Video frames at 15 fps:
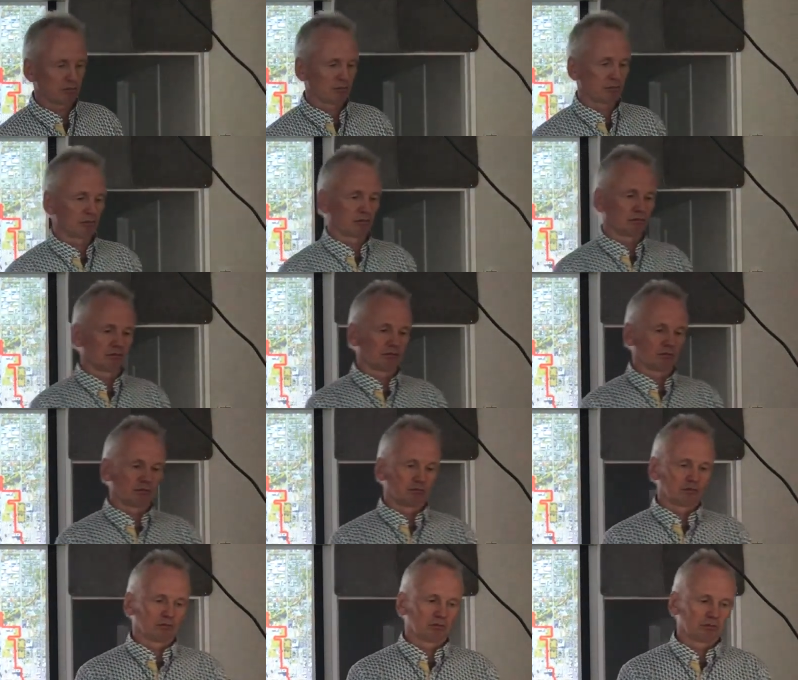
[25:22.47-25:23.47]

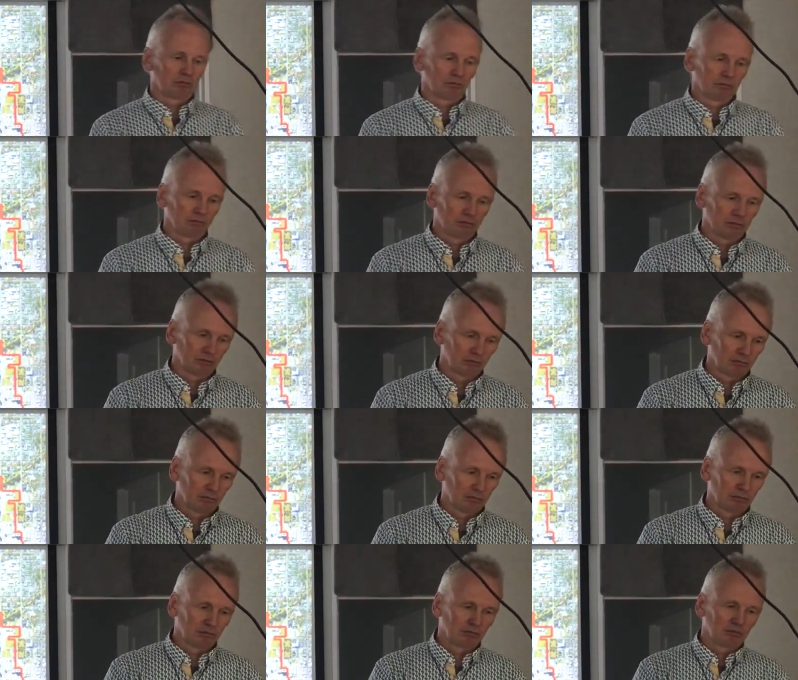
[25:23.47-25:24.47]

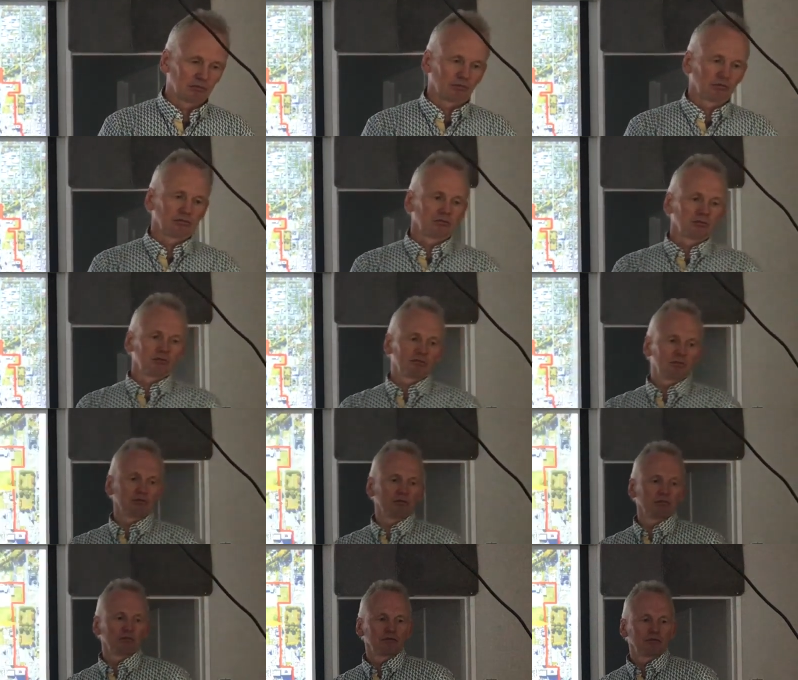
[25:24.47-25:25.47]

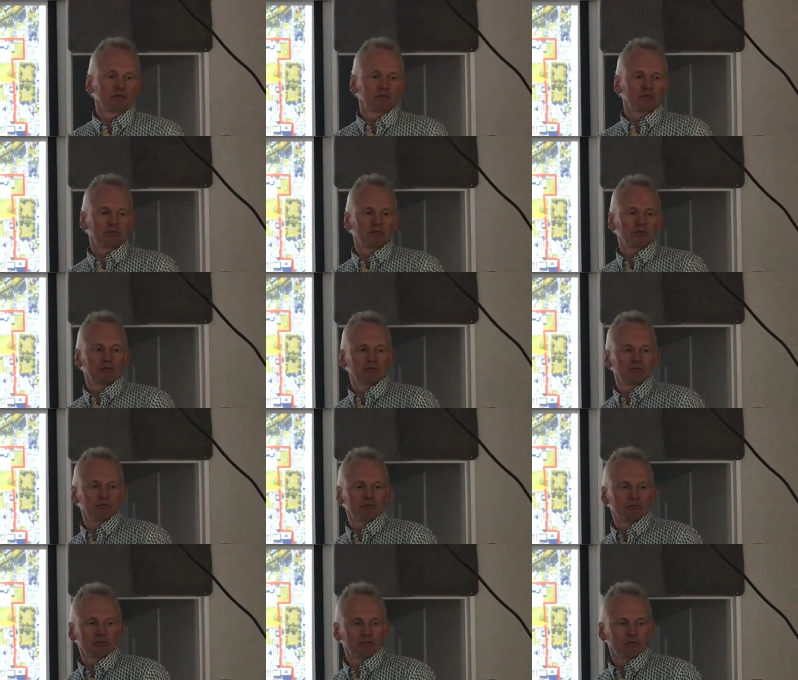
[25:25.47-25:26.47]

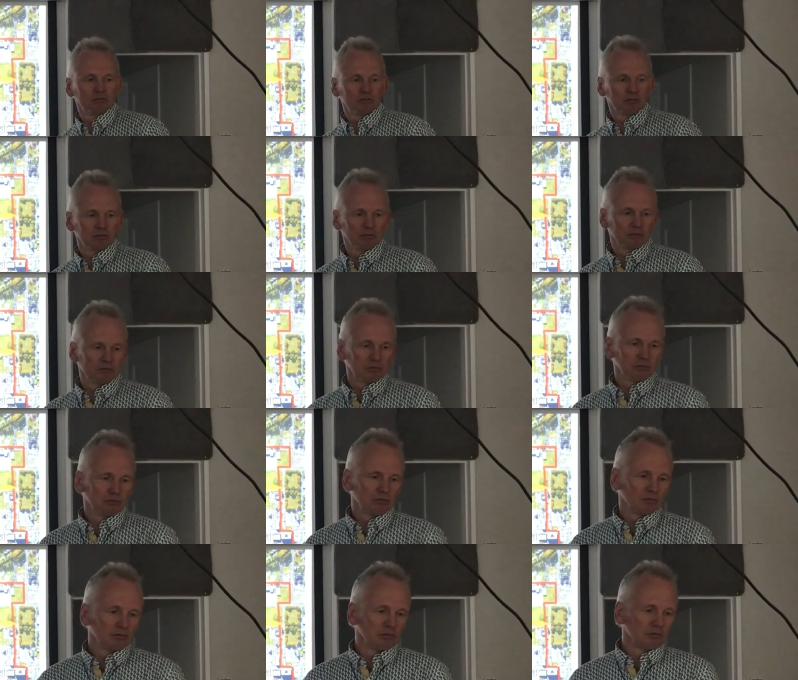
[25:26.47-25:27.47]

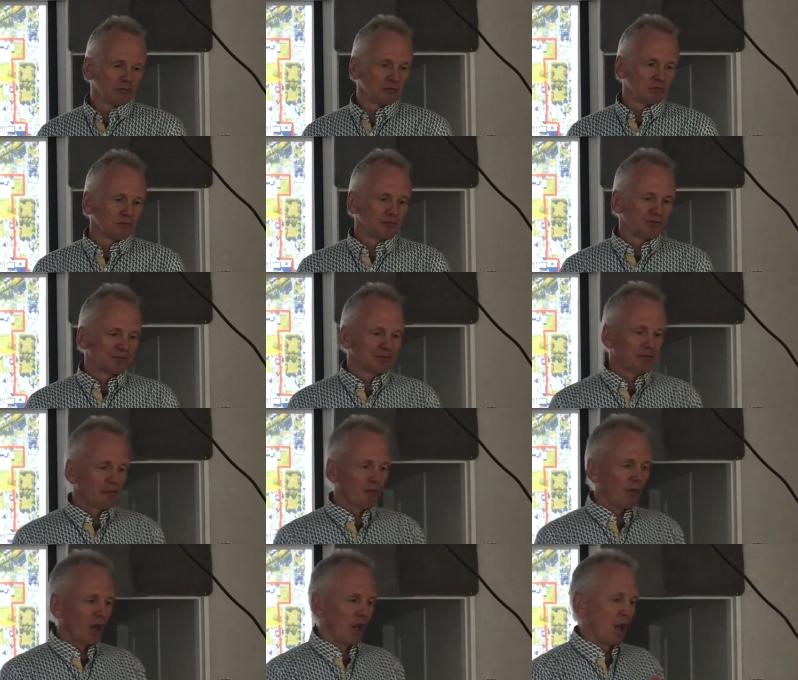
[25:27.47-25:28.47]

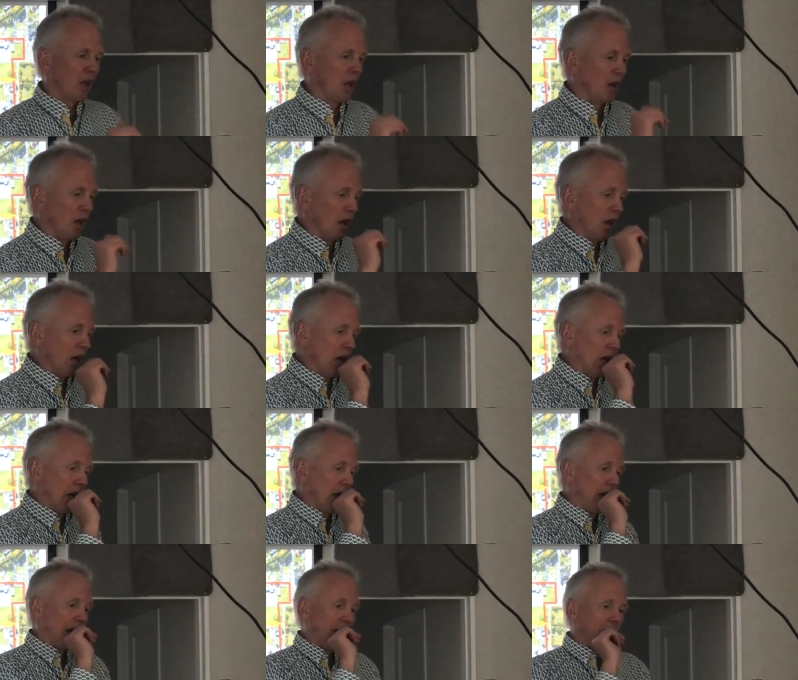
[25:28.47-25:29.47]

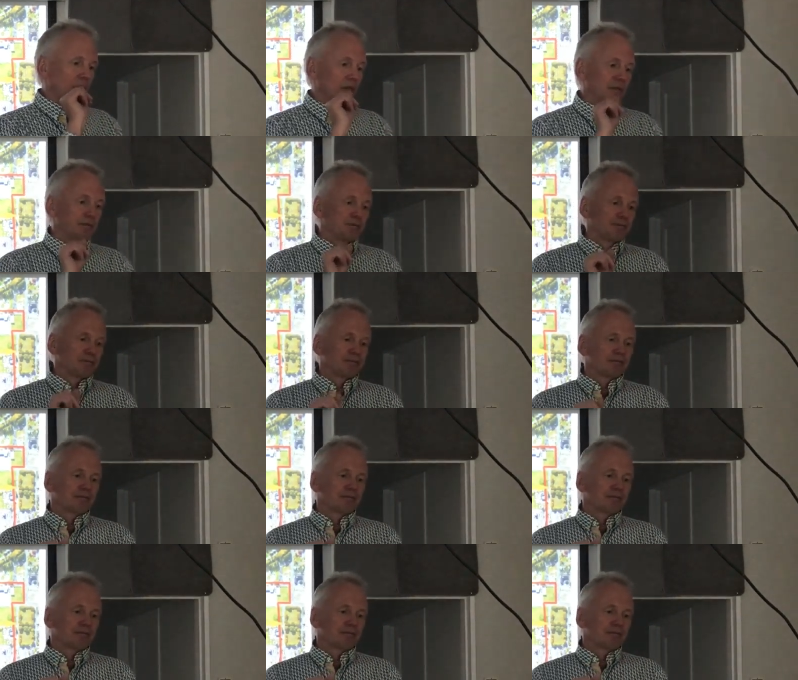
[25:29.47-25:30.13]
(silence)